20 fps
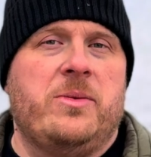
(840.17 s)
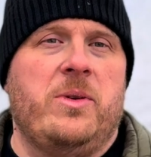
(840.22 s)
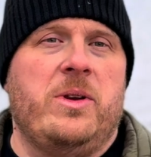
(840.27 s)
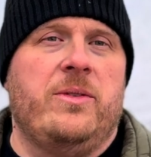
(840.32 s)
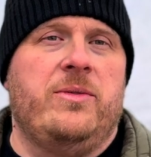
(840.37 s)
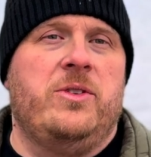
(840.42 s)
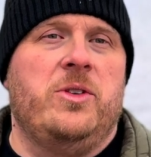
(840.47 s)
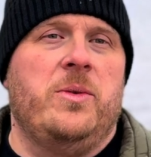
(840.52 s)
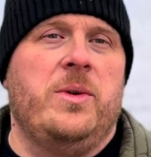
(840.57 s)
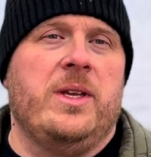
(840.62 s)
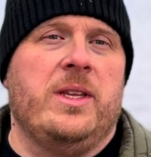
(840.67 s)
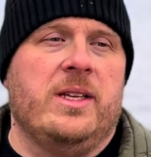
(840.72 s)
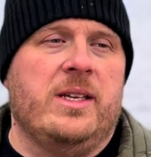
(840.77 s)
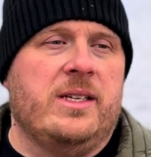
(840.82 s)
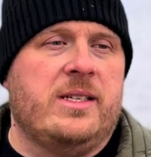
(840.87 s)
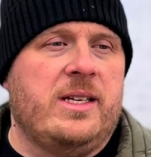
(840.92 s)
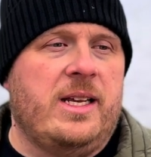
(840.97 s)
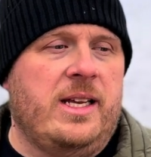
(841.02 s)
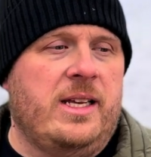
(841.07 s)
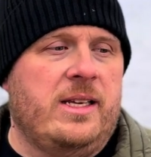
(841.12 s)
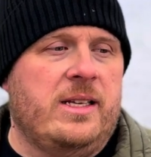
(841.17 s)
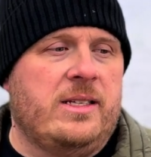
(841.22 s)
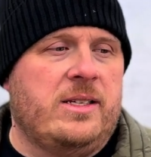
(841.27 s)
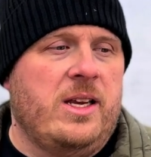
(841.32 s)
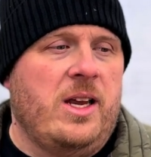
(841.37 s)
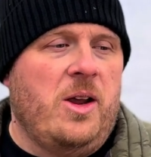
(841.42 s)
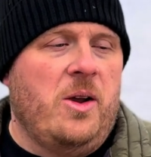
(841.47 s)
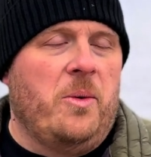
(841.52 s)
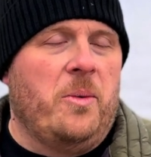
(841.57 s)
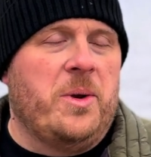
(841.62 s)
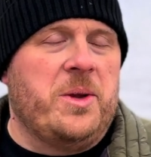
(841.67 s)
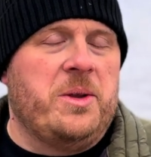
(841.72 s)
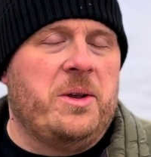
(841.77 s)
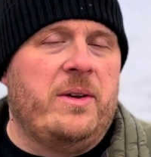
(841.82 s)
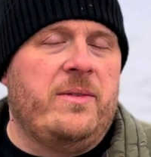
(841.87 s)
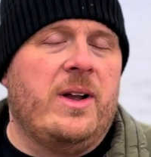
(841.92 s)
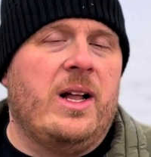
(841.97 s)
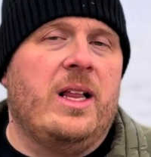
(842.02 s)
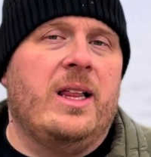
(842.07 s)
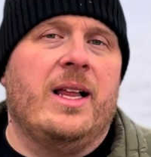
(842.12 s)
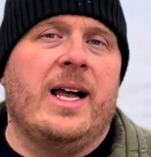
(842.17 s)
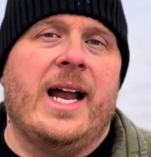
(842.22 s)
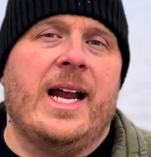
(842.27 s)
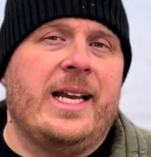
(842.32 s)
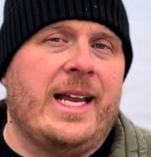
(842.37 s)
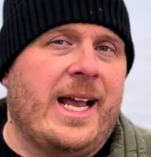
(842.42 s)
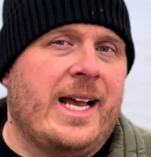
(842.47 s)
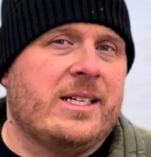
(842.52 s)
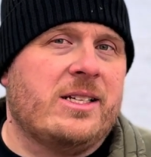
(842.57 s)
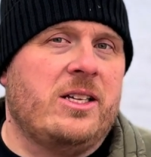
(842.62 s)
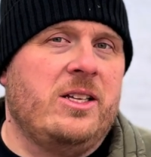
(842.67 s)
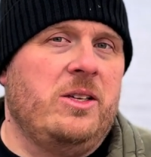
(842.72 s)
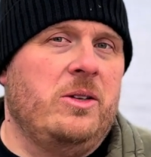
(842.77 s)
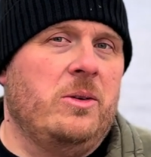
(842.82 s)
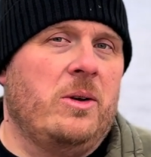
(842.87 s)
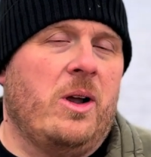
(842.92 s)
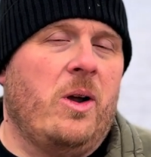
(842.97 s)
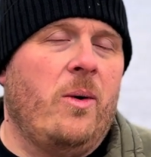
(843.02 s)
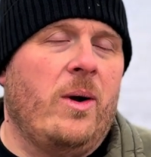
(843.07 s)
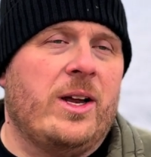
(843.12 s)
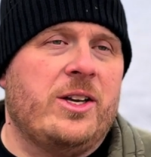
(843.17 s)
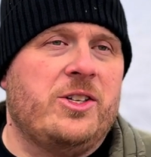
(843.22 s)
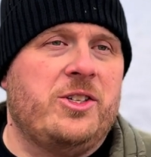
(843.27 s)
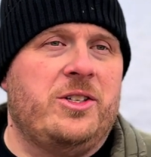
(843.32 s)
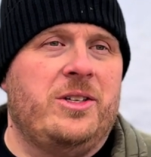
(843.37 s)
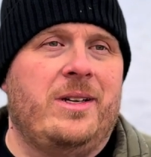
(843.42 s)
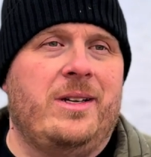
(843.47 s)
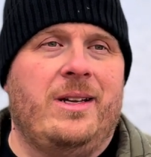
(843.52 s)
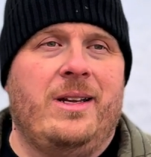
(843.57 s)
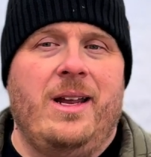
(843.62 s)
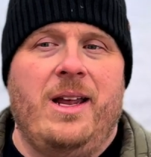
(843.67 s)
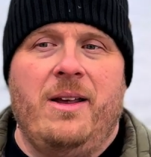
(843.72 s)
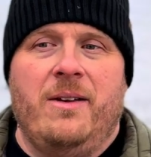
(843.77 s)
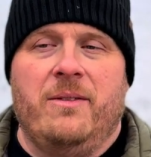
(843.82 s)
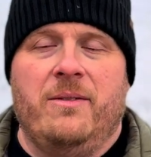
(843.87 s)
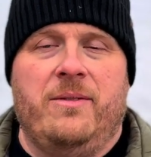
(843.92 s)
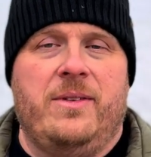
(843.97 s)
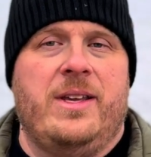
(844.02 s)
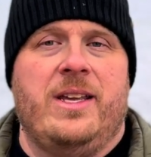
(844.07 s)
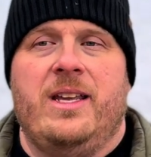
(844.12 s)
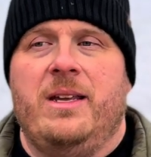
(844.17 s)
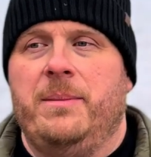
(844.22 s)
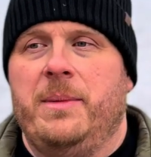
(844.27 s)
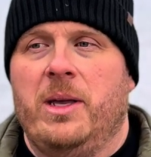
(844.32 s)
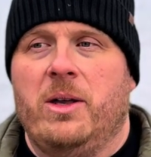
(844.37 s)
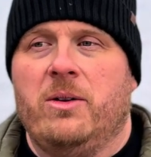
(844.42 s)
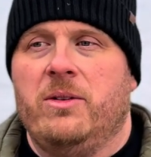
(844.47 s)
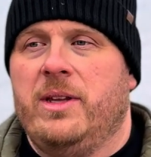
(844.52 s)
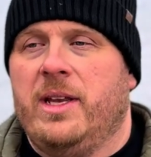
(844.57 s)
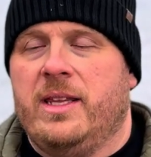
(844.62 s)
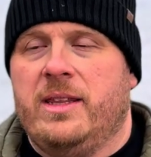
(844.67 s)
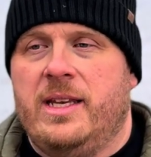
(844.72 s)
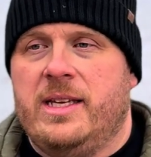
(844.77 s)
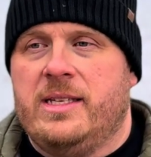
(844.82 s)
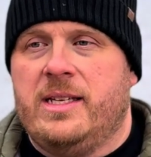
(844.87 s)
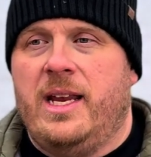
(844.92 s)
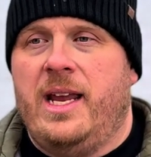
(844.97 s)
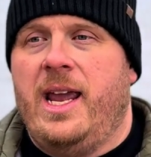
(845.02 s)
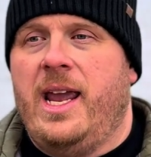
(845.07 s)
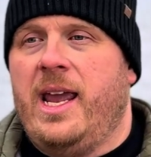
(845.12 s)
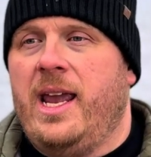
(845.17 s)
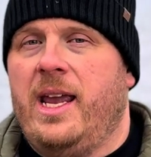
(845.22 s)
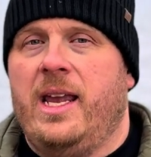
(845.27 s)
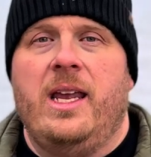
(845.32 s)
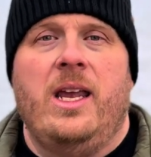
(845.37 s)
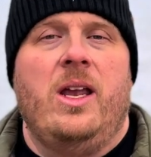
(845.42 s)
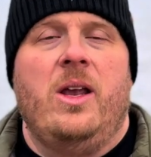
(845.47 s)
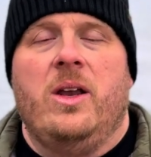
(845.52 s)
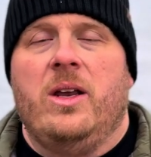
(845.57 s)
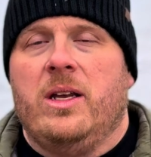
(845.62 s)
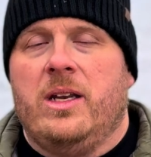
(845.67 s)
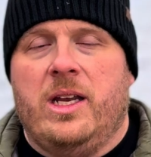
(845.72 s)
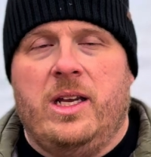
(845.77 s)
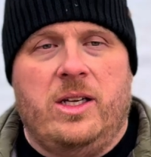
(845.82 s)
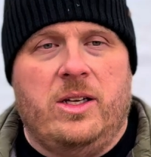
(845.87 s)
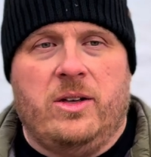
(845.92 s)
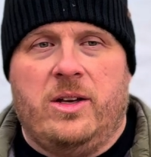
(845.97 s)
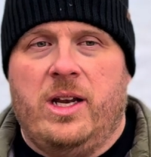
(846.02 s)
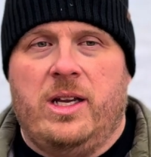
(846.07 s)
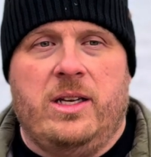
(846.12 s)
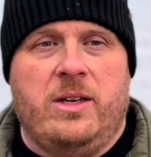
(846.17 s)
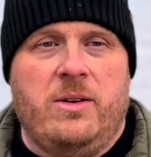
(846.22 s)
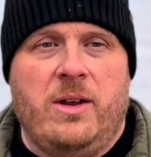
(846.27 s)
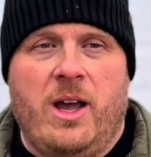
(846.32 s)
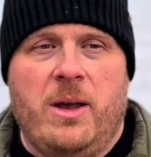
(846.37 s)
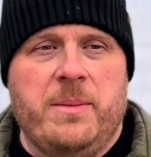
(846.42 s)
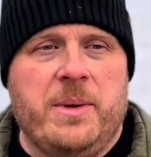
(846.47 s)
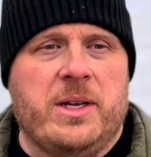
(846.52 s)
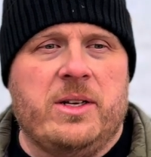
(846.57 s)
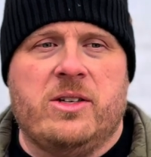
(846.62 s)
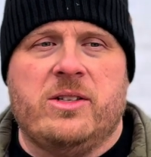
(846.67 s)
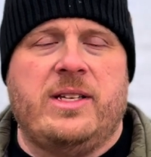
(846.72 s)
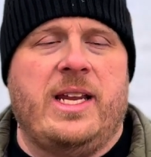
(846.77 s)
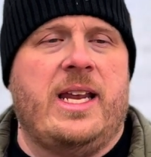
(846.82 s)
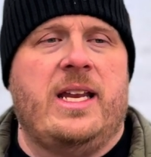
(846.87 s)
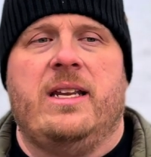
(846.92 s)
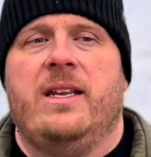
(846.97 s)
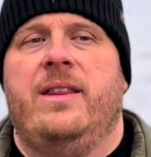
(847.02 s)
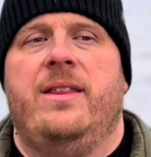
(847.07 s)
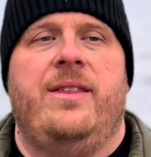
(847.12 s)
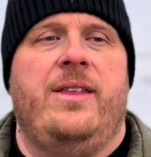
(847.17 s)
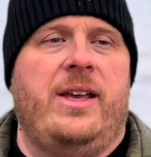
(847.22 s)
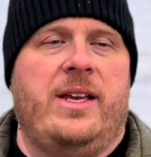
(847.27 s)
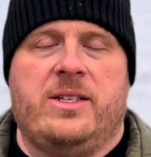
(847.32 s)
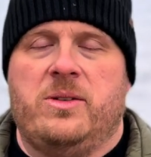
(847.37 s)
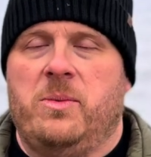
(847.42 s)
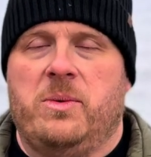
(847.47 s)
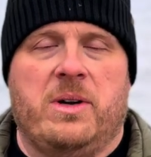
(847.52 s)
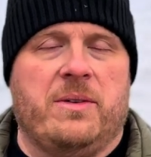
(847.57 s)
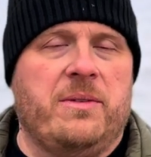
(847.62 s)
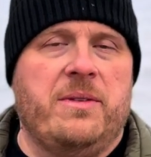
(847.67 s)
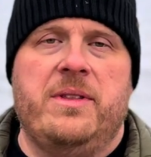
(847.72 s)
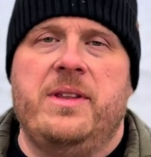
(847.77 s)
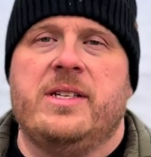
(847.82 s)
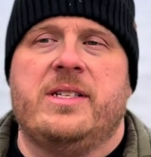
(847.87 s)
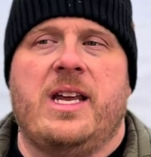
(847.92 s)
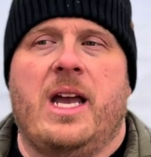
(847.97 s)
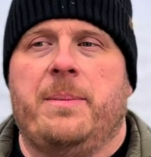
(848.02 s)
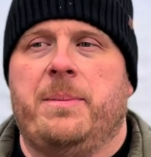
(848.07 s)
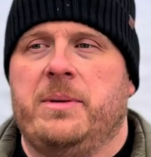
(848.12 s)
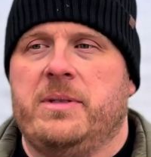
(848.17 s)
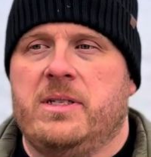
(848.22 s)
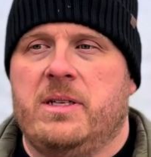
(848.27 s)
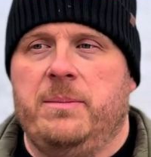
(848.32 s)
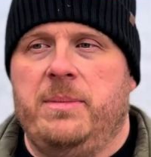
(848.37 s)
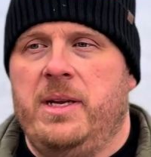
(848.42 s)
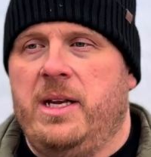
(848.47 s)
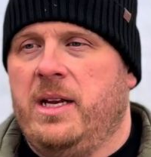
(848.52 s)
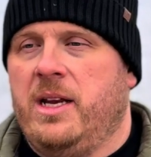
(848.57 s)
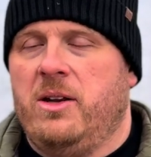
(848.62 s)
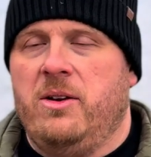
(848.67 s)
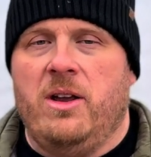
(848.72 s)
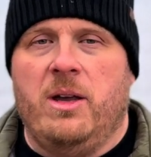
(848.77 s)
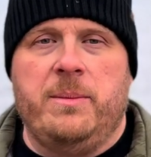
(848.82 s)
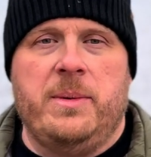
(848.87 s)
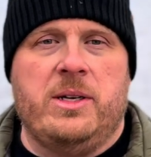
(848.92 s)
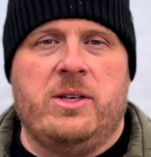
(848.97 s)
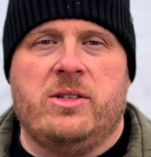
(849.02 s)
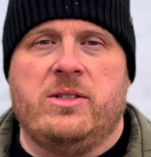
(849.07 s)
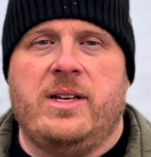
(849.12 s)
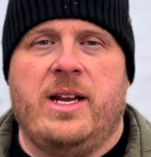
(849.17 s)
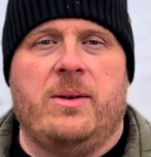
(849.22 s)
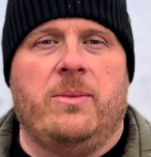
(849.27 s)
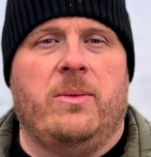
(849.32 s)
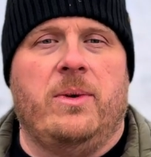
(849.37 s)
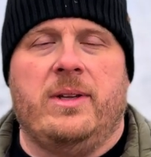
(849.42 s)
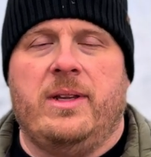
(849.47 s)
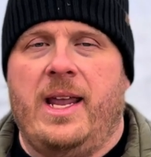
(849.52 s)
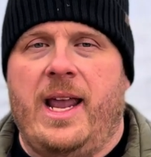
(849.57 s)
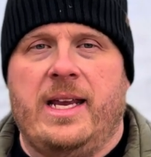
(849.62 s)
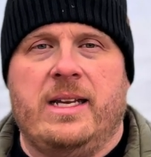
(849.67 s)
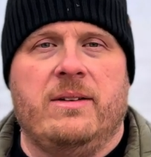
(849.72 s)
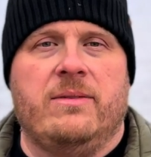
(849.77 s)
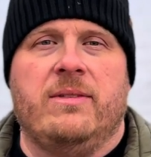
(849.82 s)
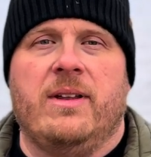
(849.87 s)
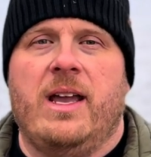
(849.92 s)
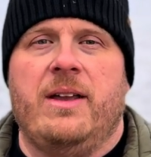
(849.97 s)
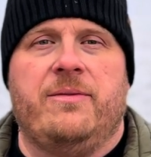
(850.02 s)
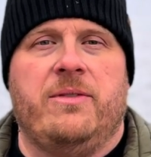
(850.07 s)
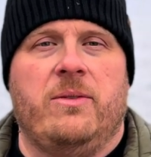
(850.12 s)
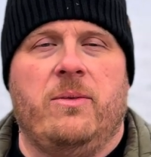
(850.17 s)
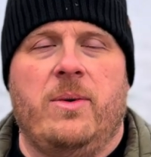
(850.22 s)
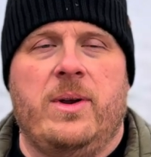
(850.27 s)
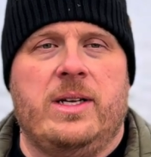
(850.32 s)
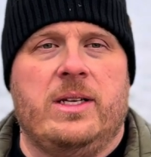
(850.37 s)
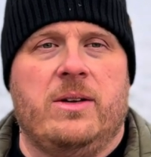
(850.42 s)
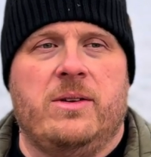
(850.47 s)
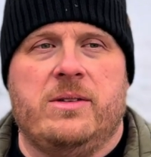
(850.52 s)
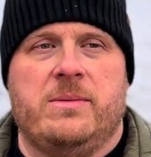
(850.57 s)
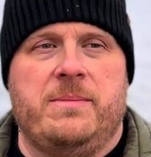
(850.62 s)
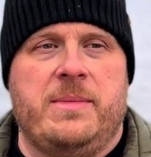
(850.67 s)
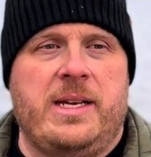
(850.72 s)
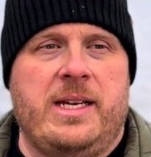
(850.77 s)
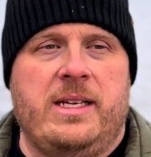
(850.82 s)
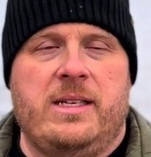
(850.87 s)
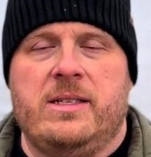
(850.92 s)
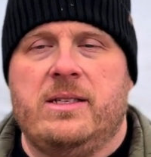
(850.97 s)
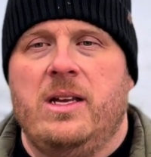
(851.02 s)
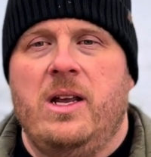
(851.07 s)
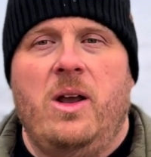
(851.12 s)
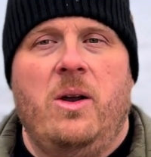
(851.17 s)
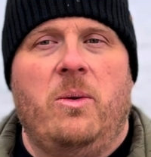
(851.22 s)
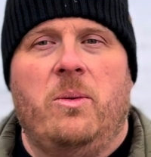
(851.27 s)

way of doing this is when you have a client asking you a question via email, or they say, hey, can you help me understand this, whatever this happens to be? Can you help me understand what the end of life of Windows means?